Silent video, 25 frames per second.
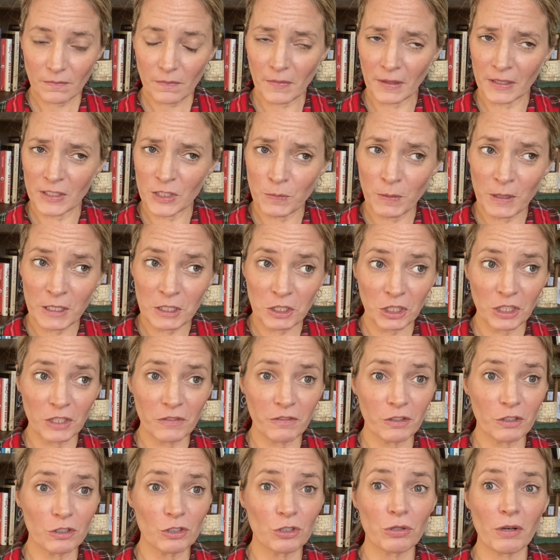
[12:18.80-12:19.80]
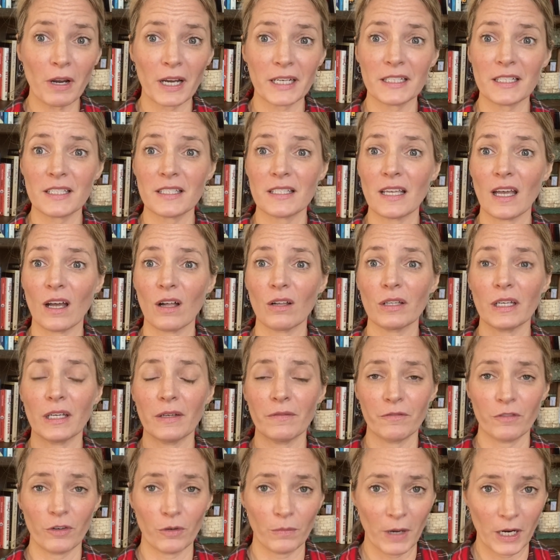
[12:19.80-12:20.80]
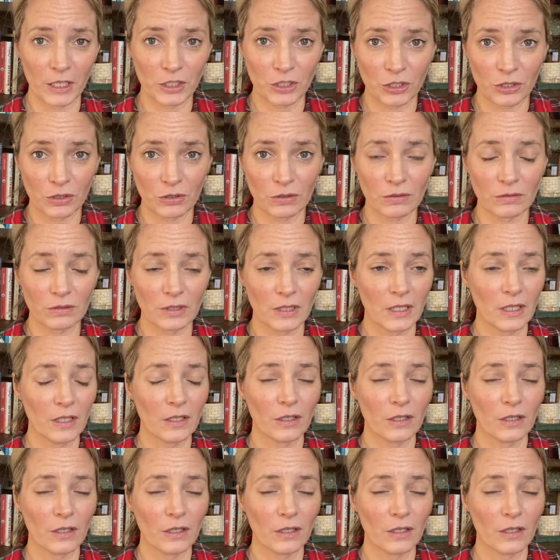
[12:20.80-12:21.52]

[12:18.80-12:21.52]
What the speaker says: especially if you're trying to sell informational